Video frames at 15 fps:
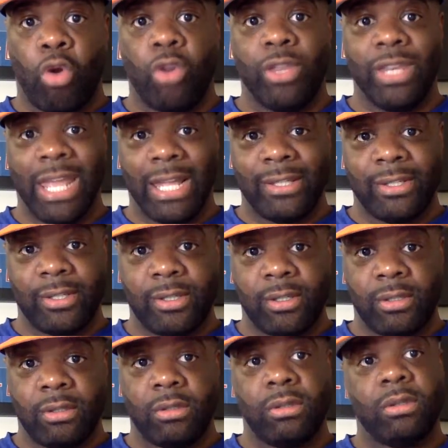Nets,
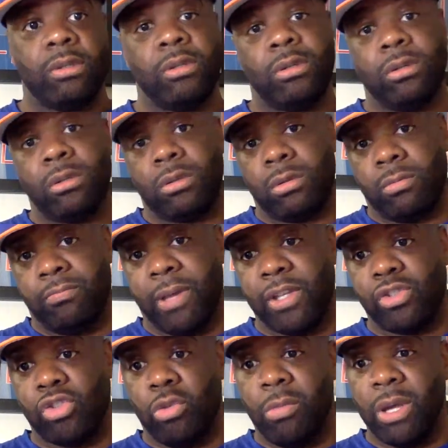
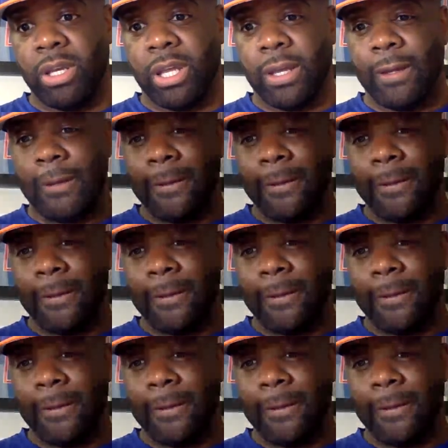based on Monday.